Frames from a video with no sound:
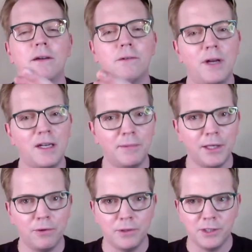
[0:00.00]
incredibly
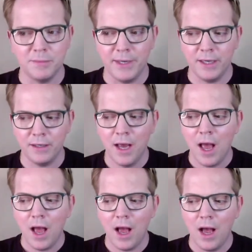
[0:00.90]
gorgeous man.
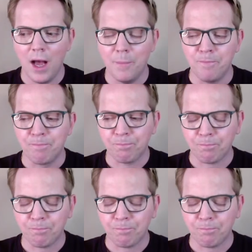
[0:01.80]
Um,